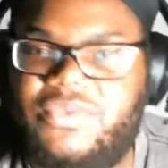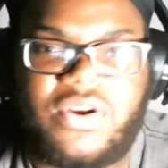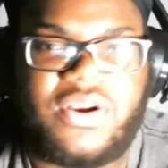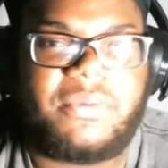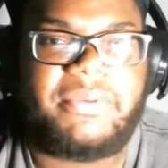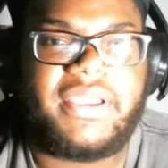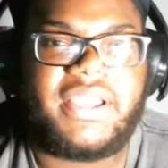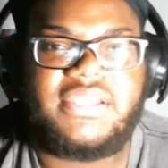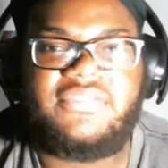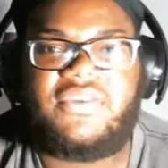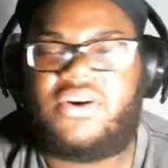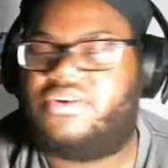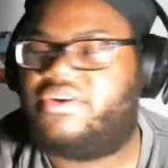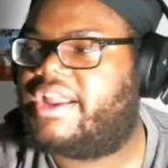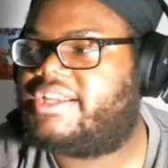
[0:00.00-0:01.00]
want a
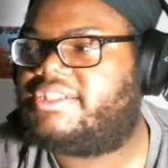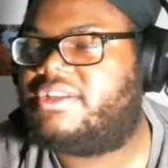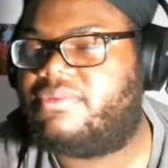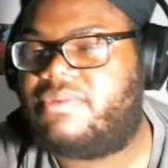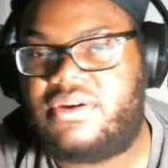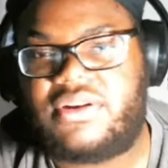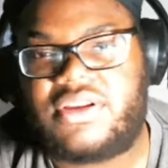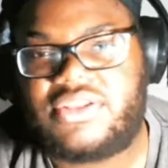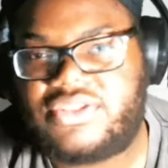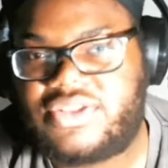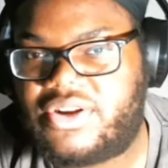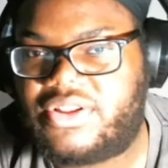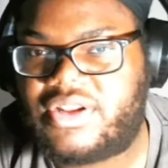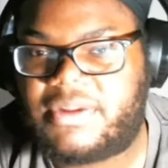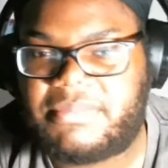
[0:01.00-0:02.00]
PS4 and actually want a
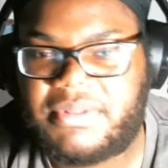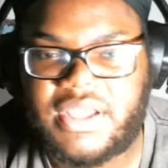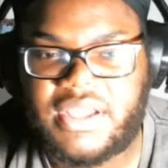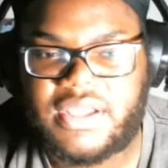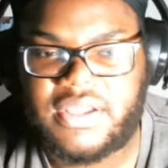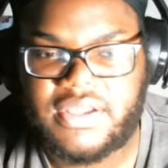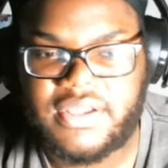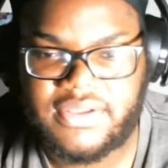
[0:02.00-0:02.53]
controller to play.